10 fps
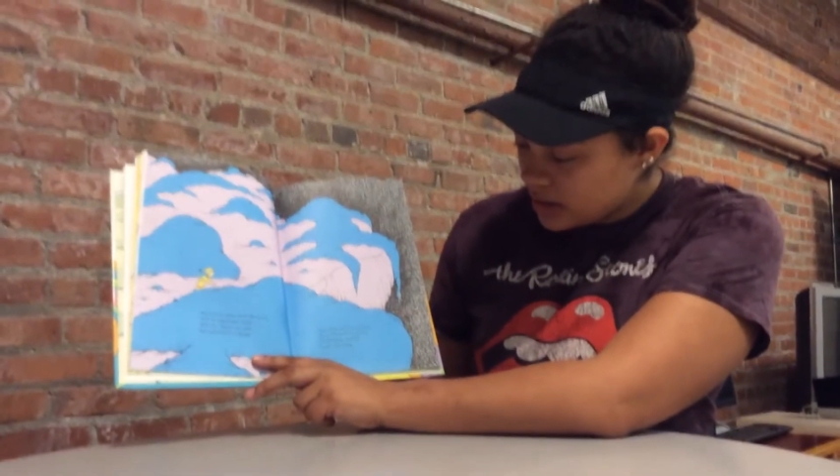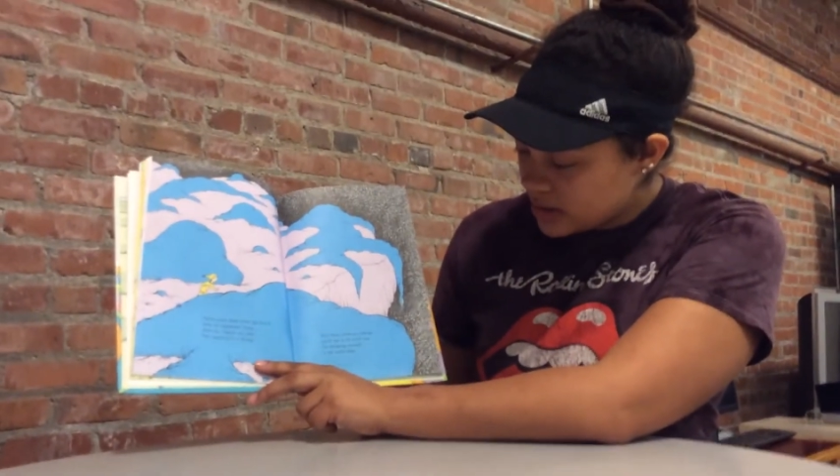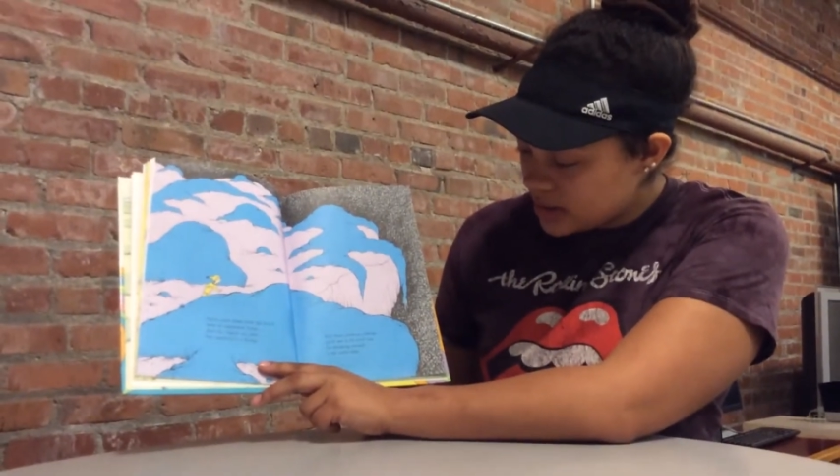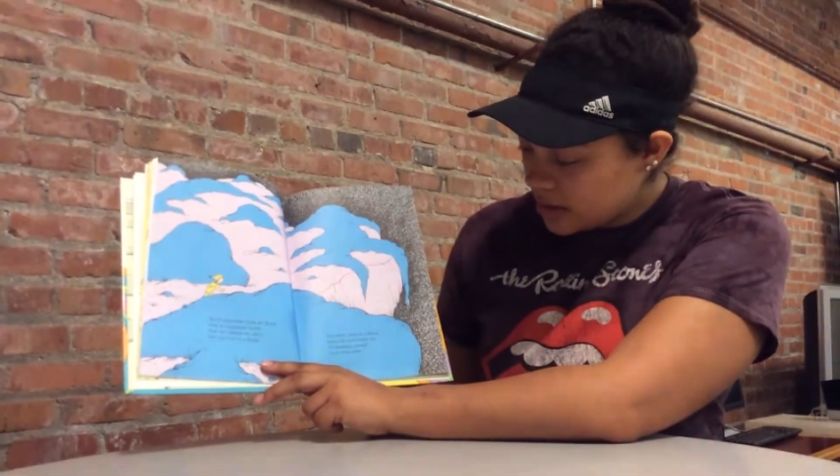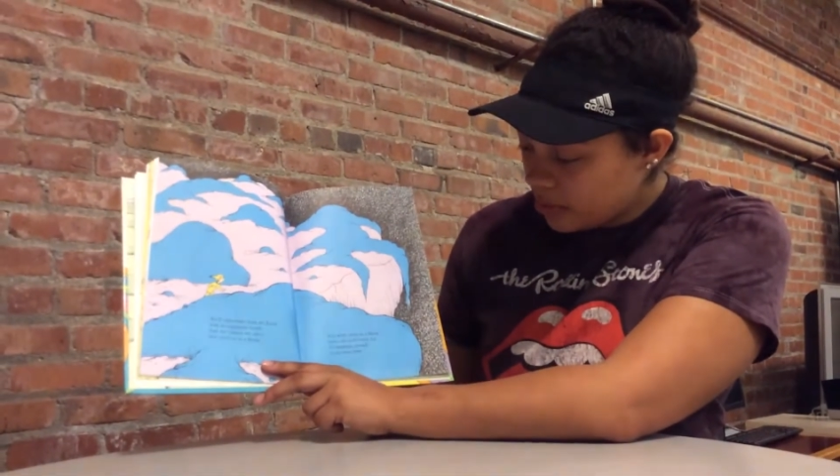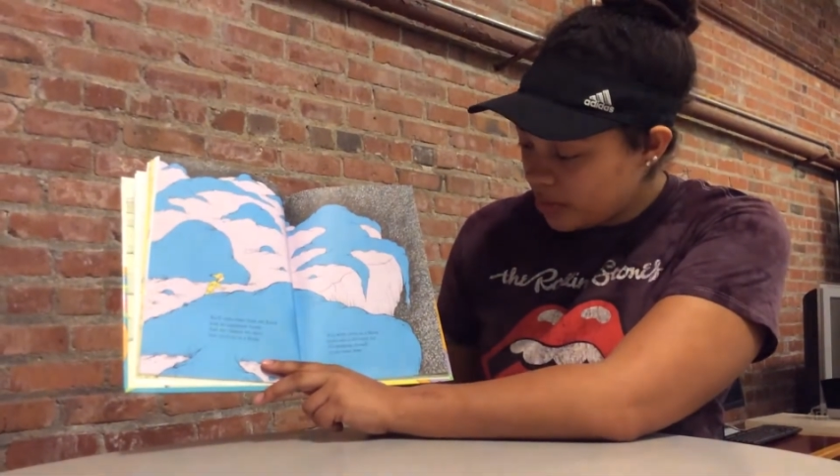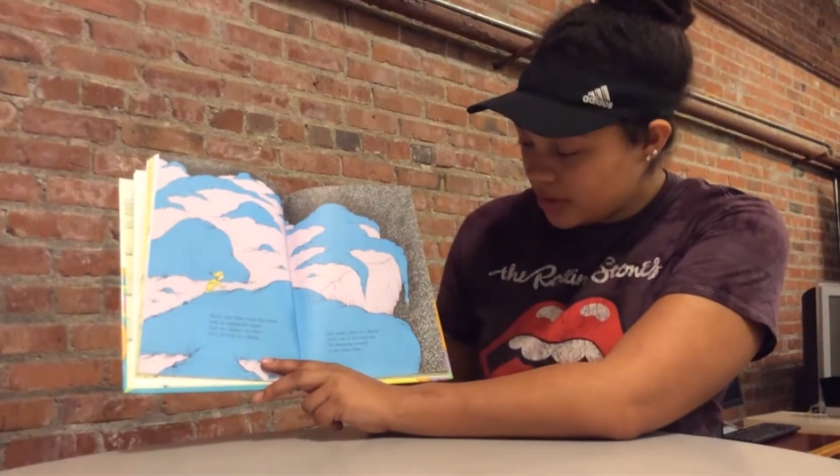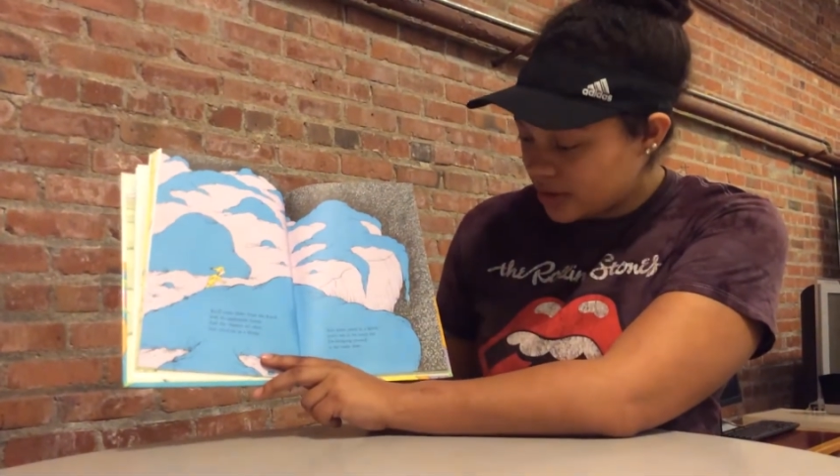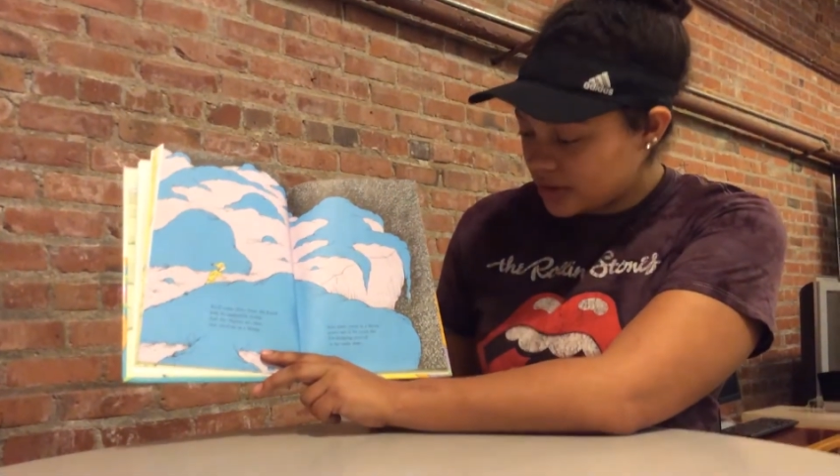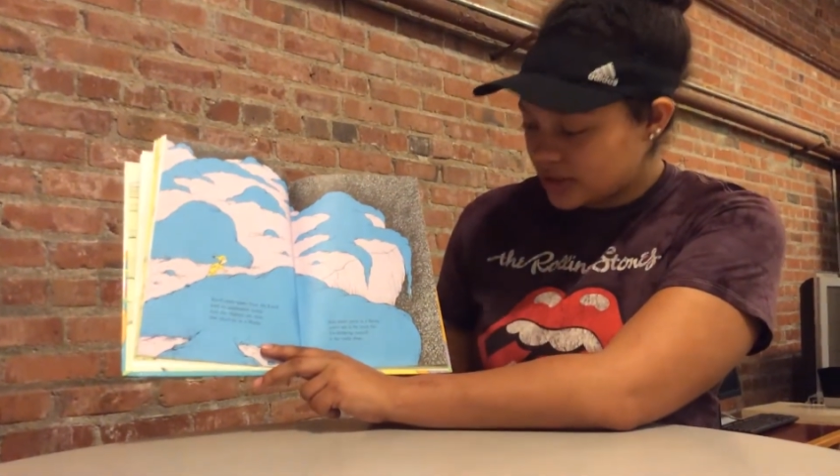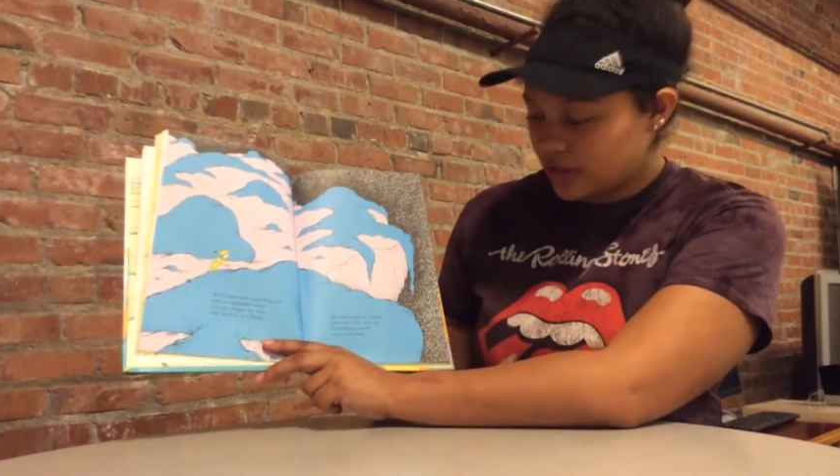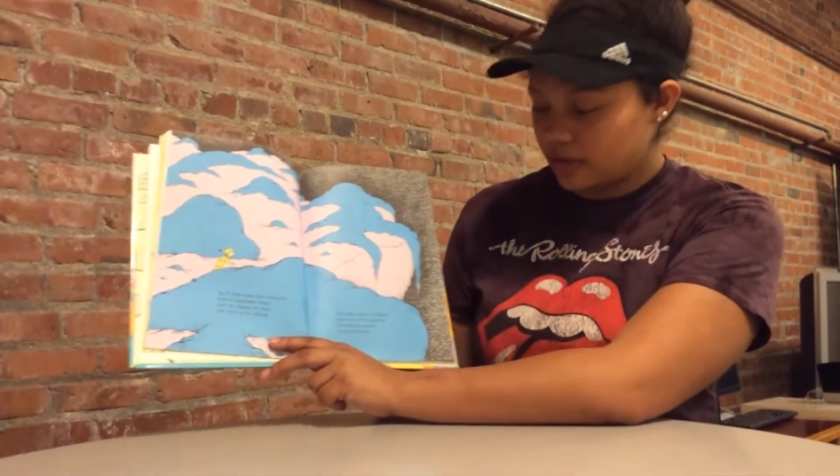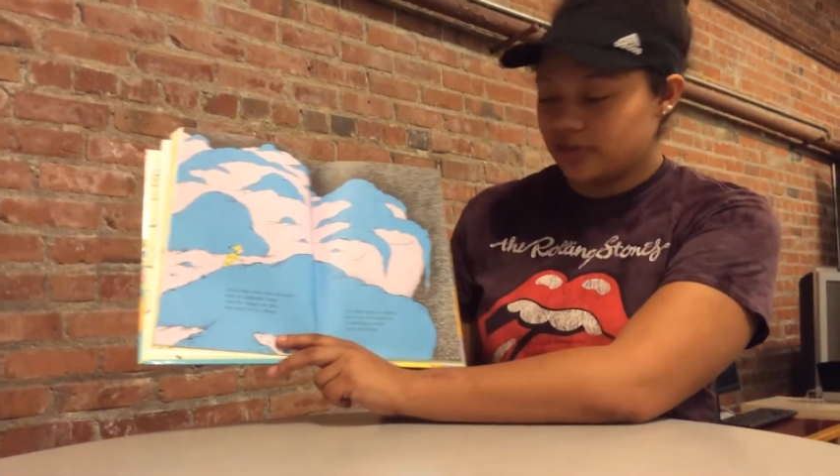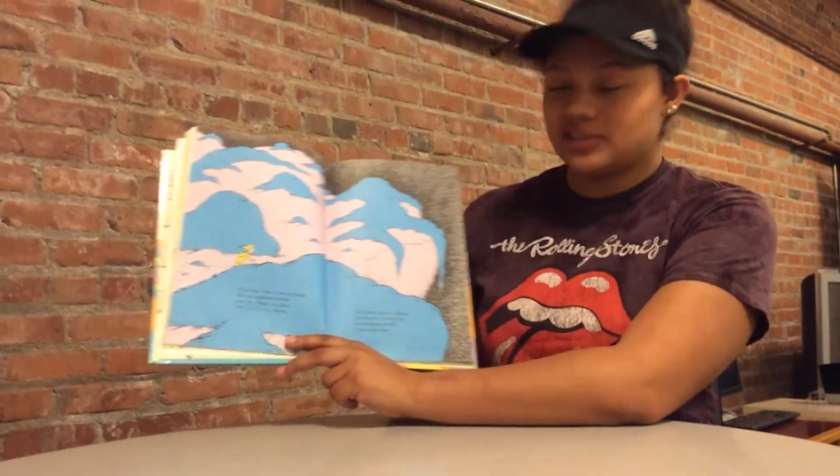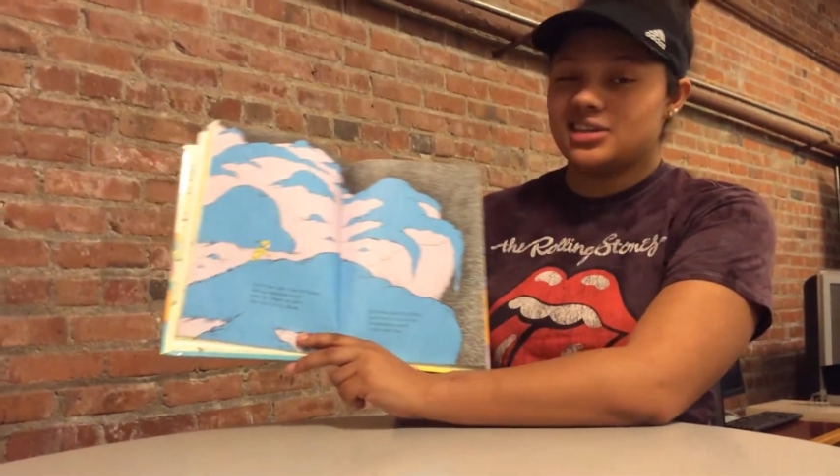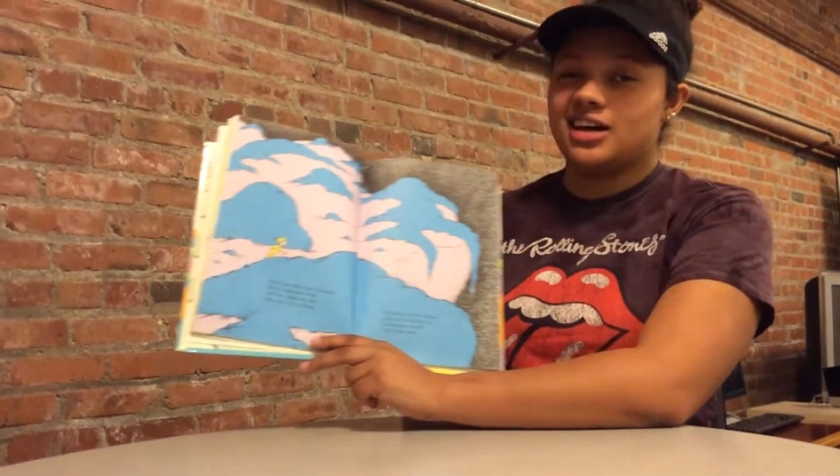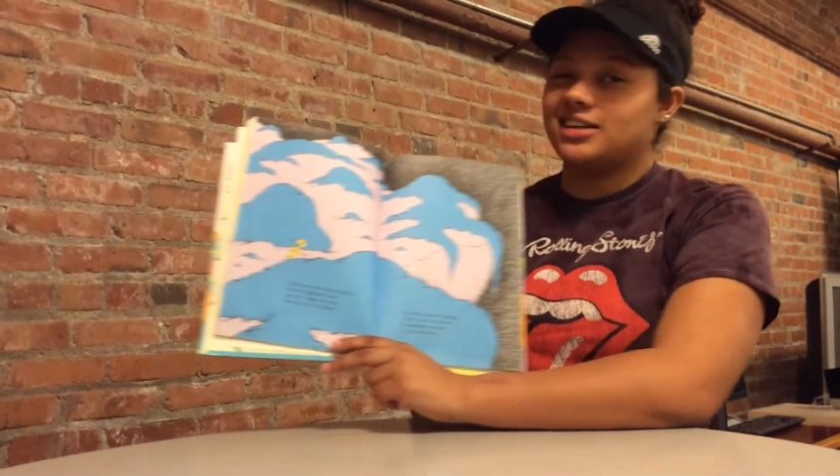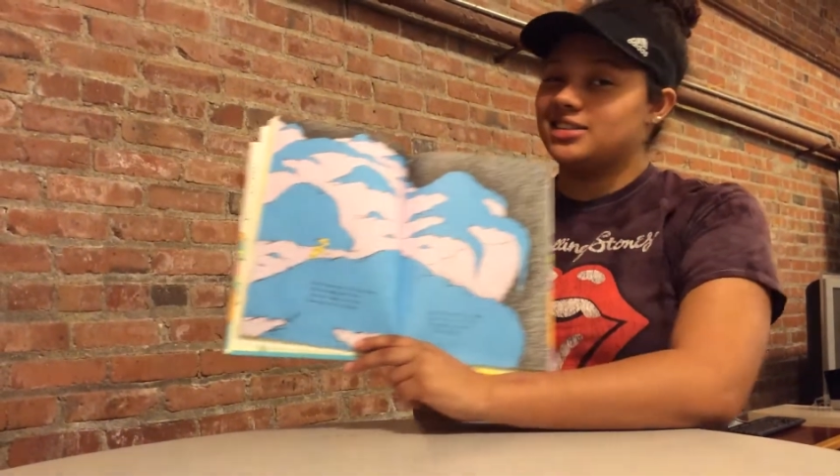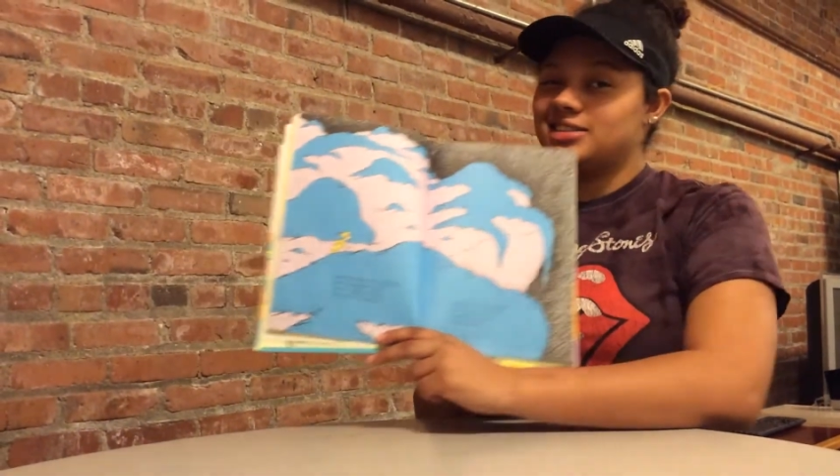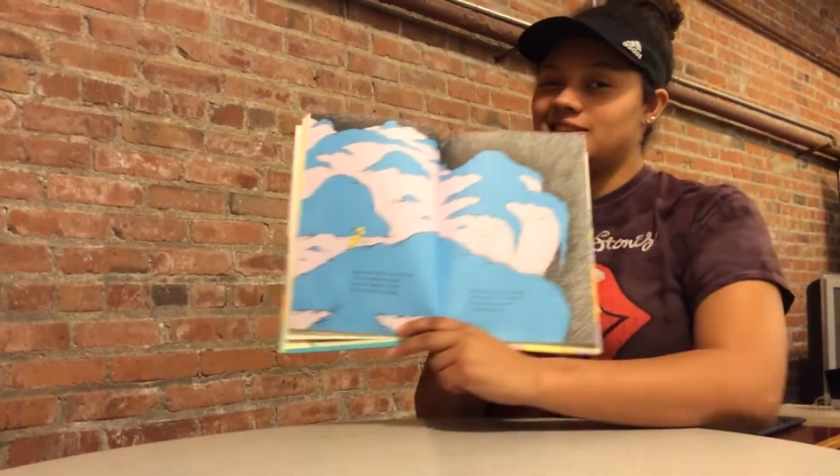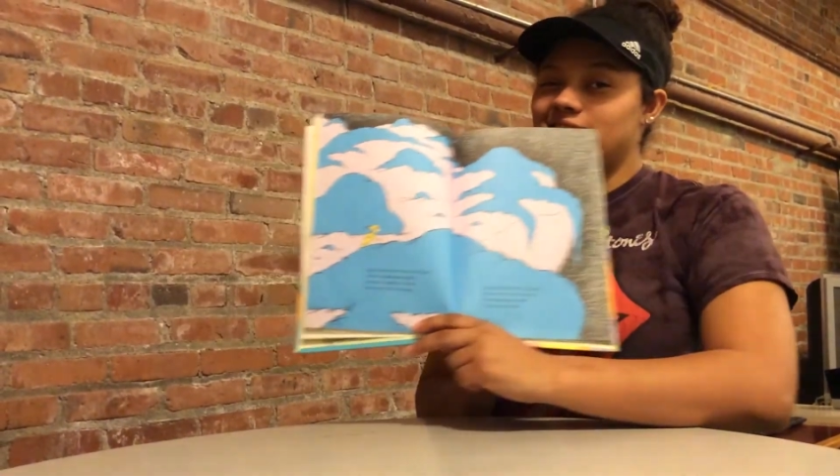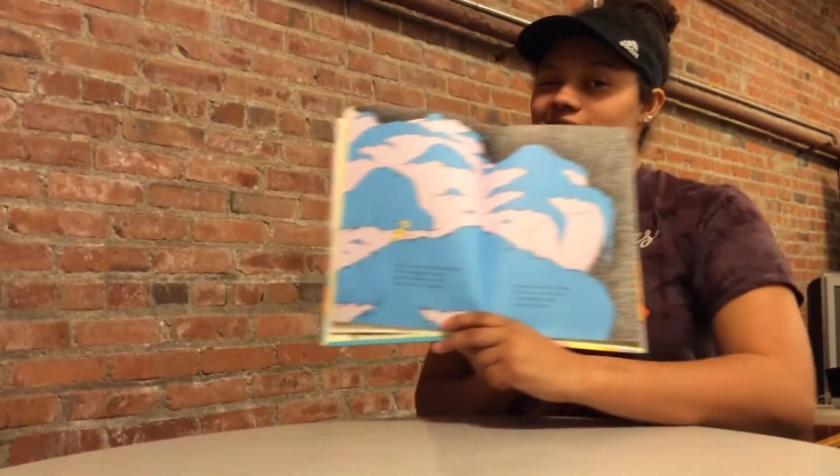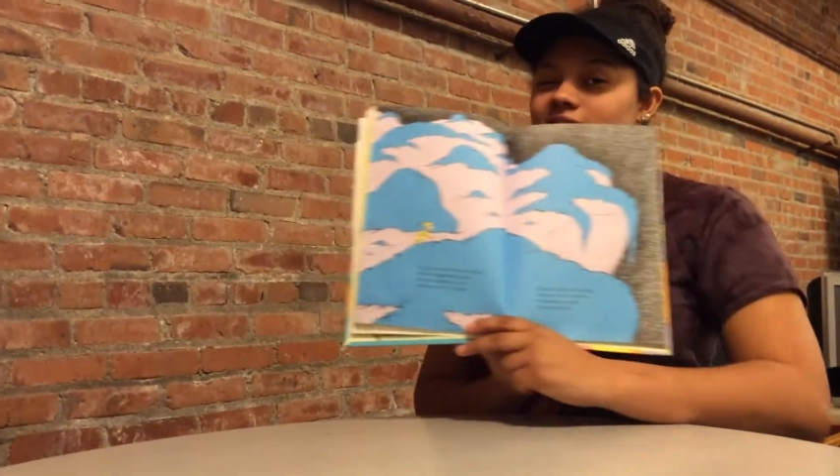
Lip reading: Unslumping yourself is not easily